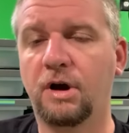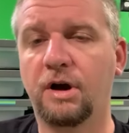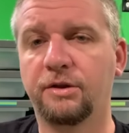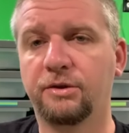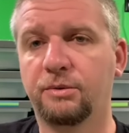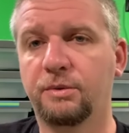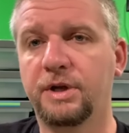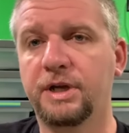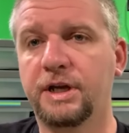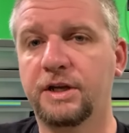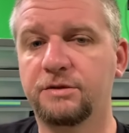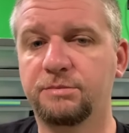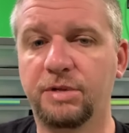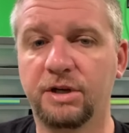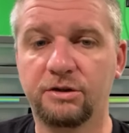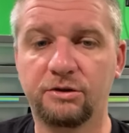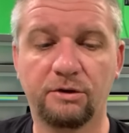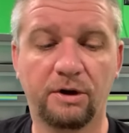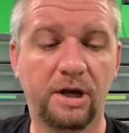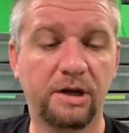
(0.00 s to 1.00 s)
other week has
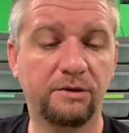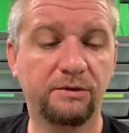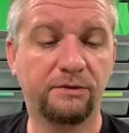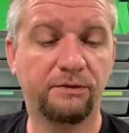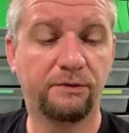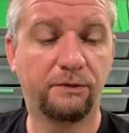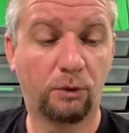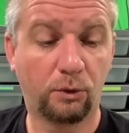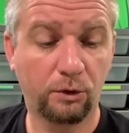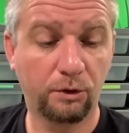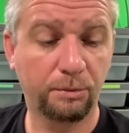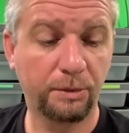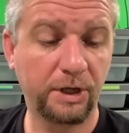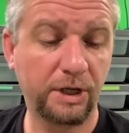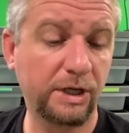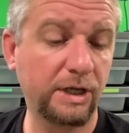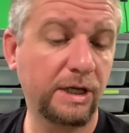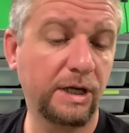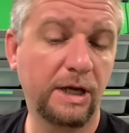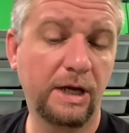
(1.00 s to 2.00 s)
been great for
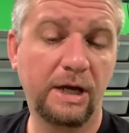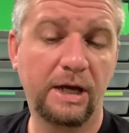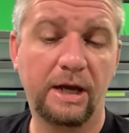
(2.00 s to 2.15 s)
me